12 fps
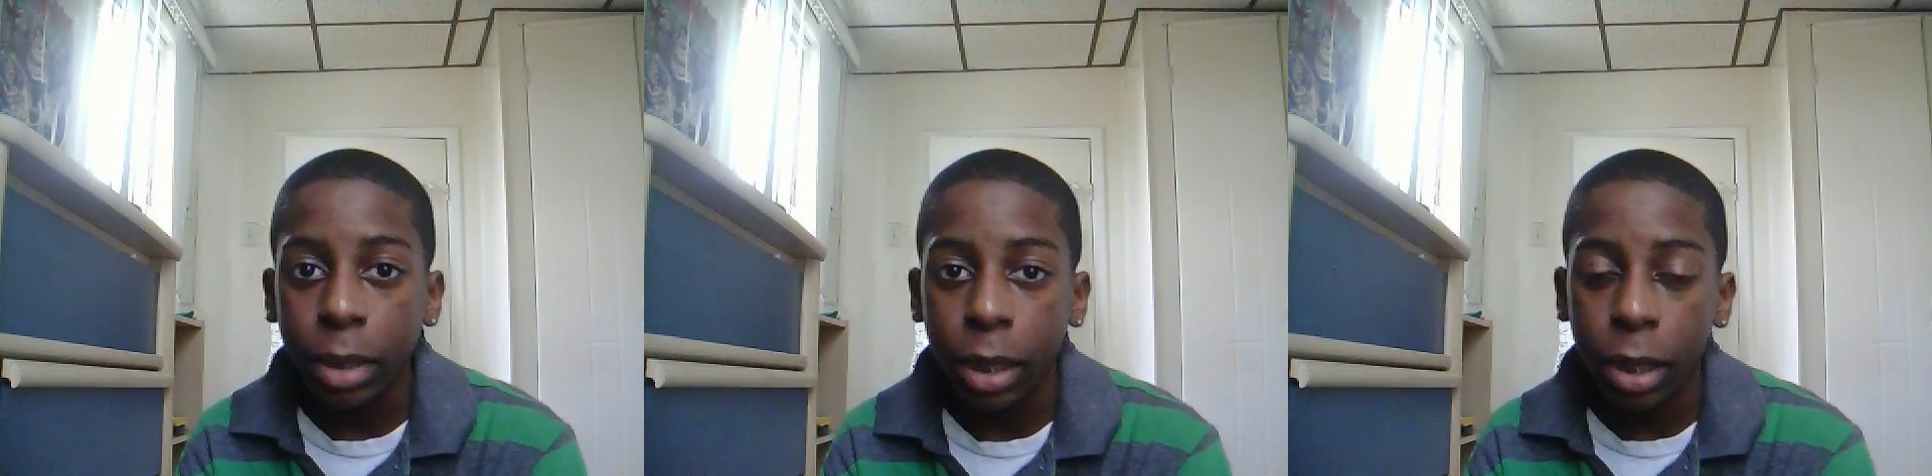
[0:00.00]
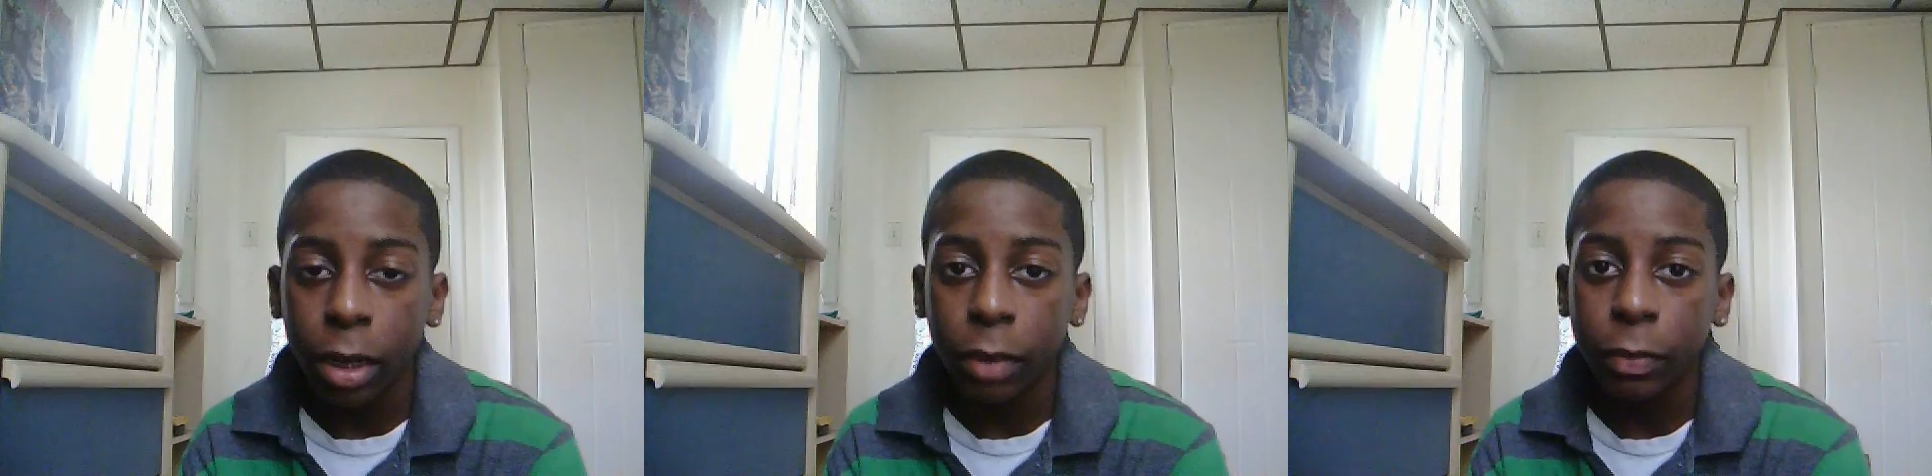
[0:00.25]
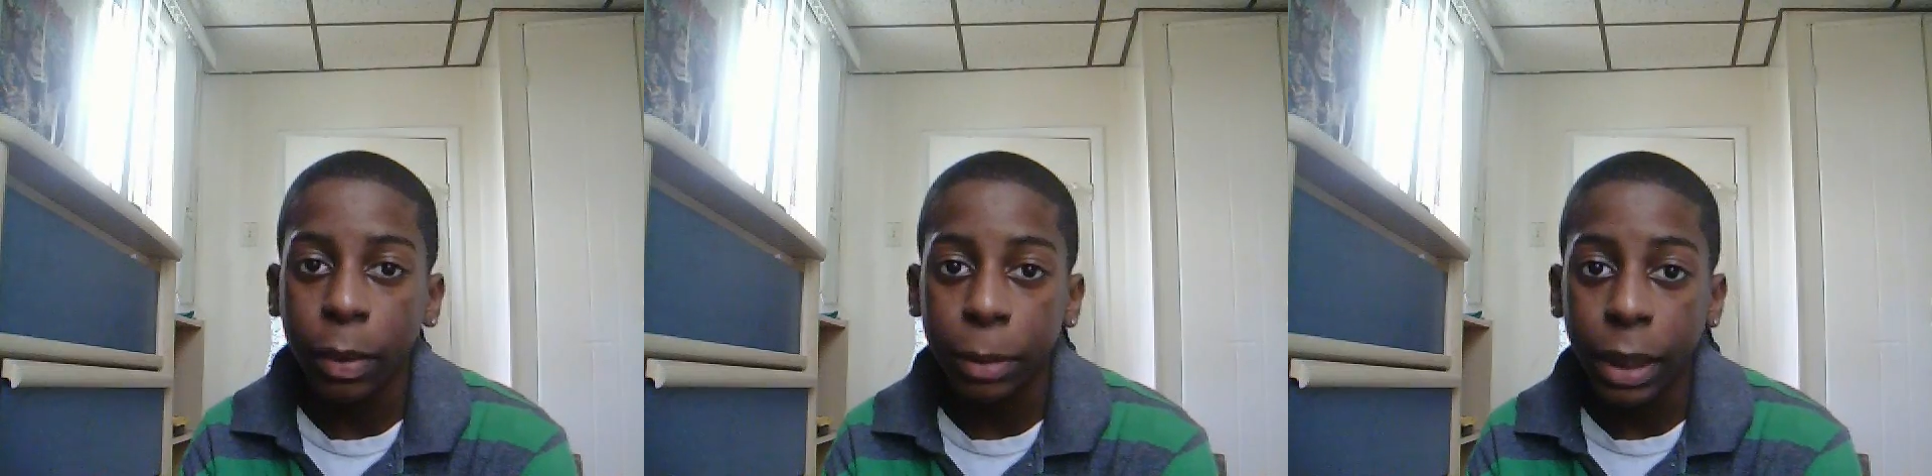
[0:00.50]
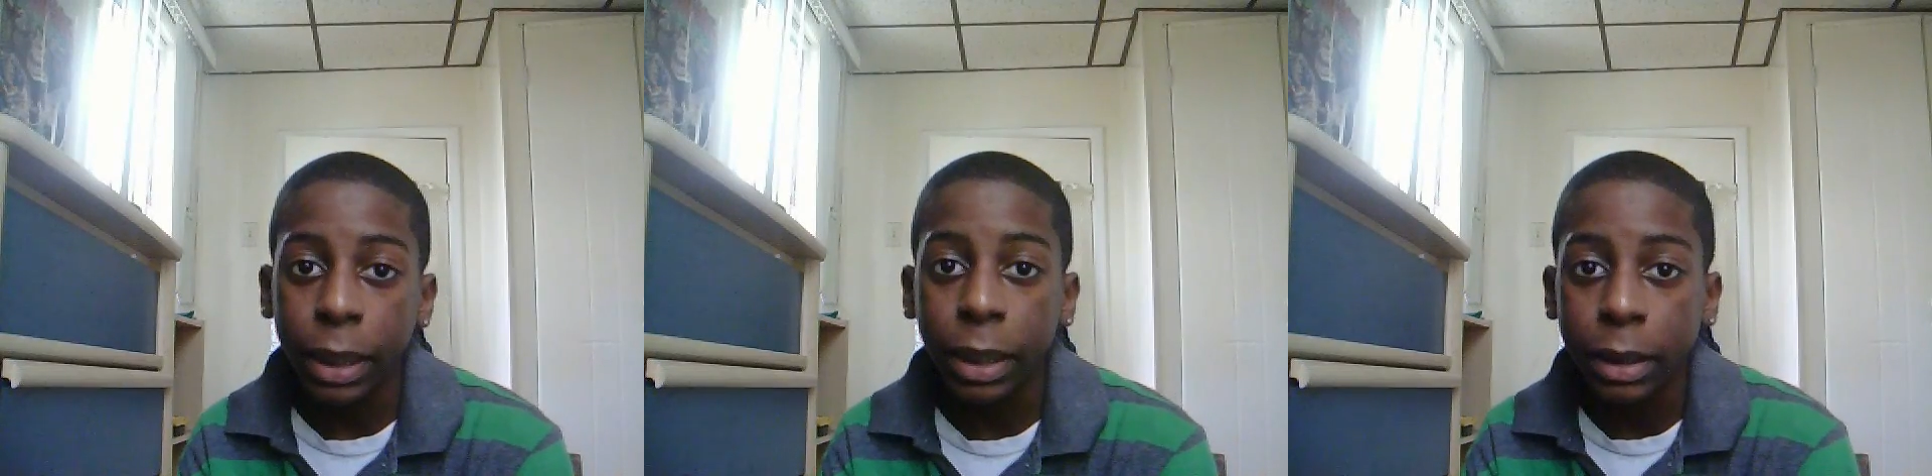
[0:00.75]
of,
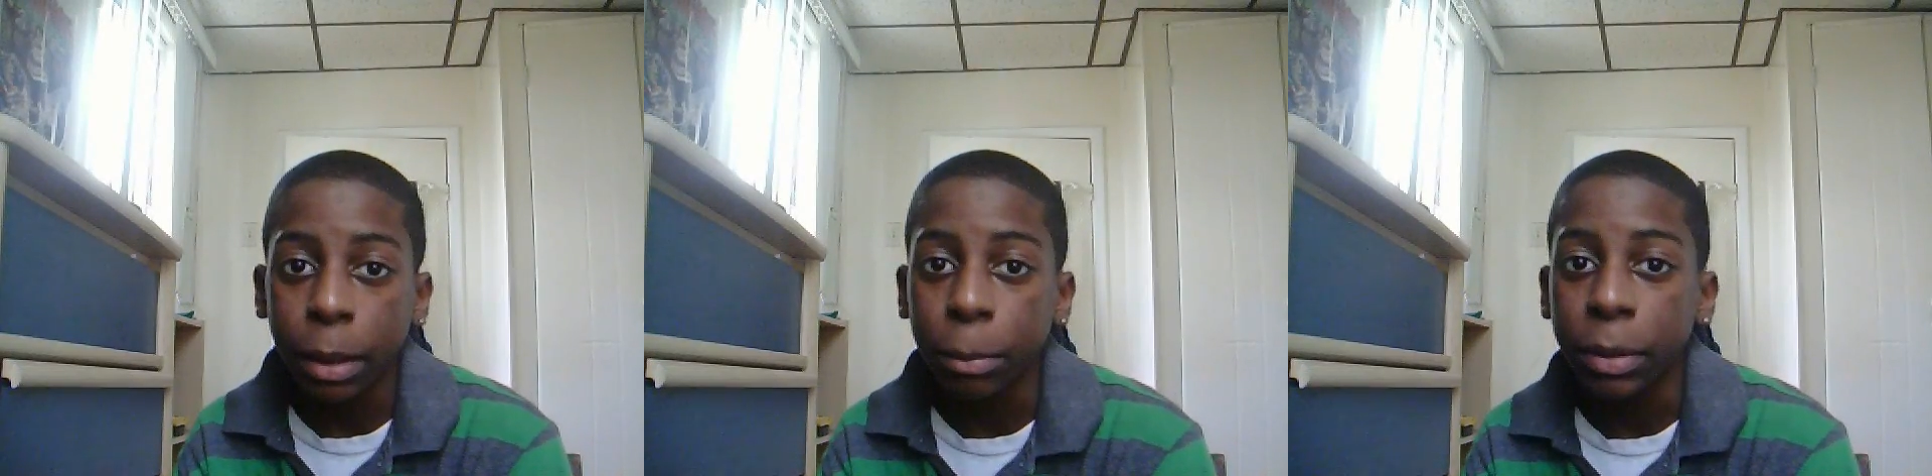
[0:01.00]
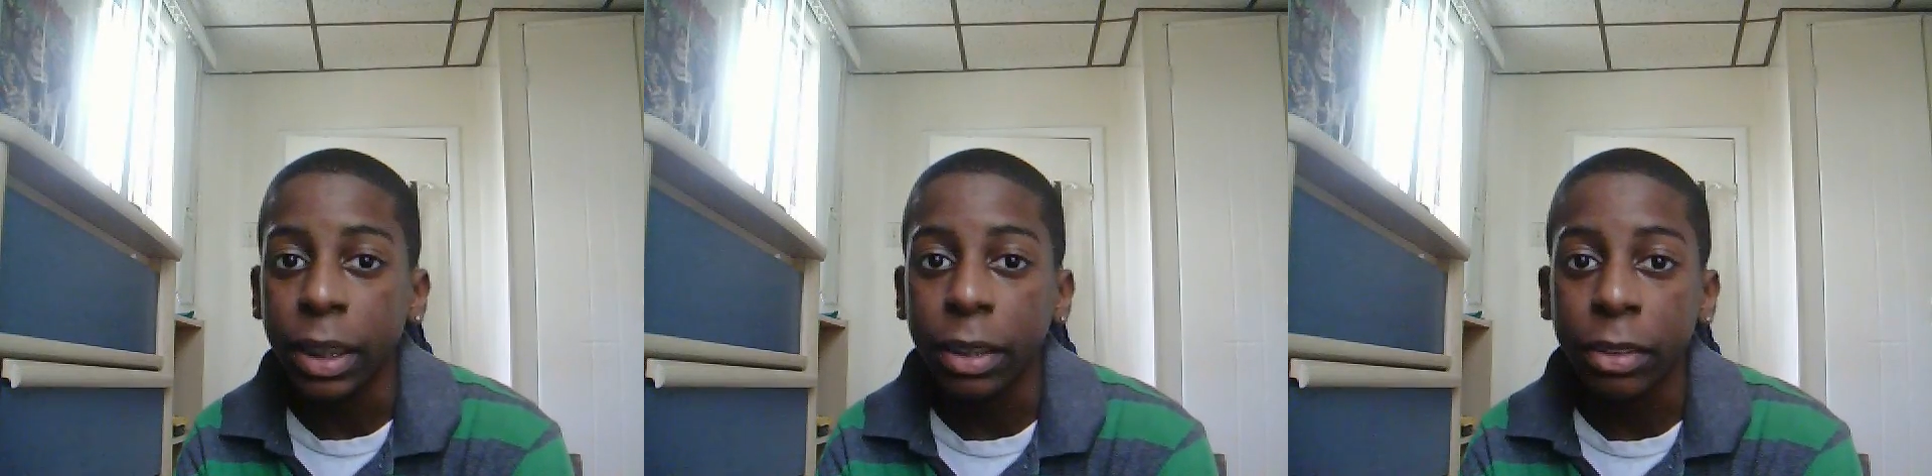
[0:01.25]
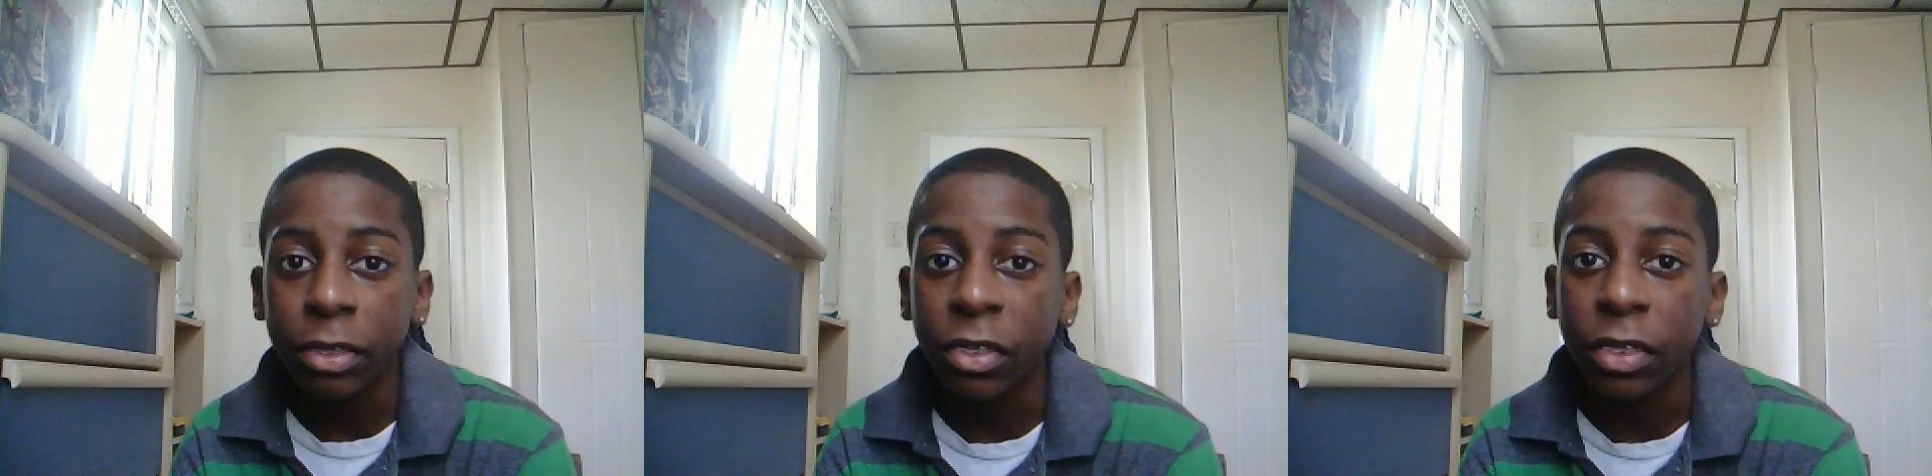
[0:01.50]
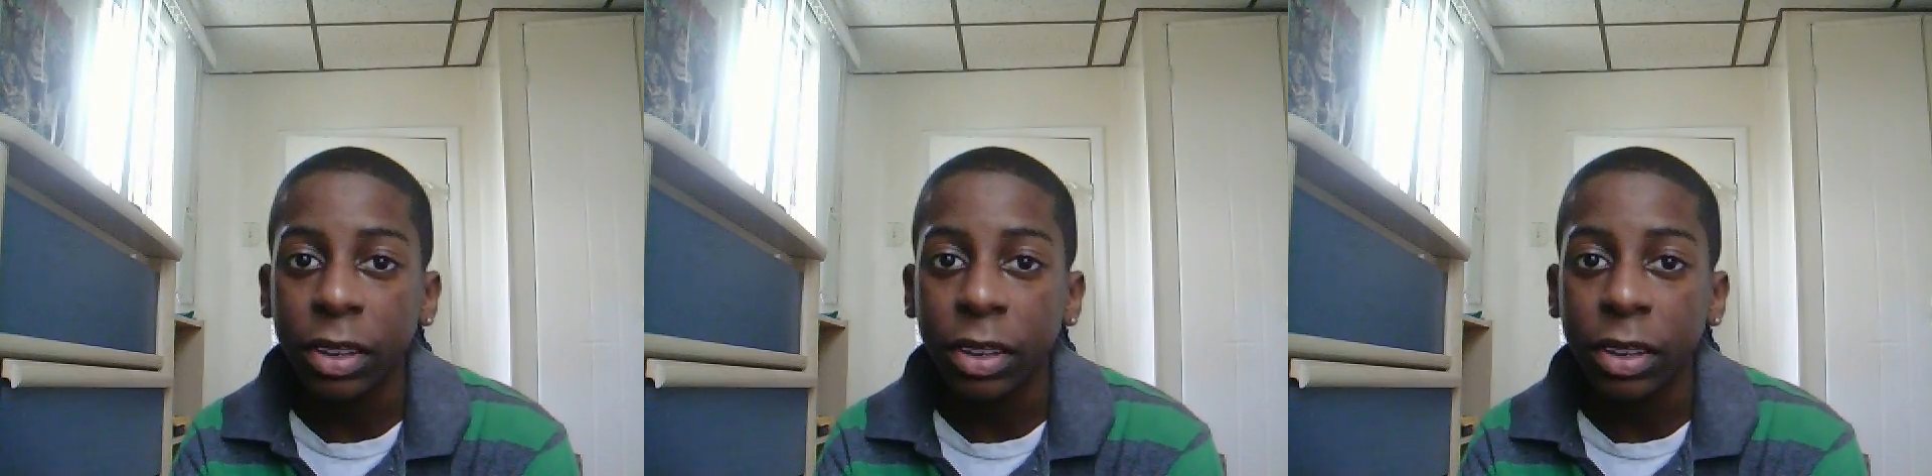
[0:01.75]
I'm getting something,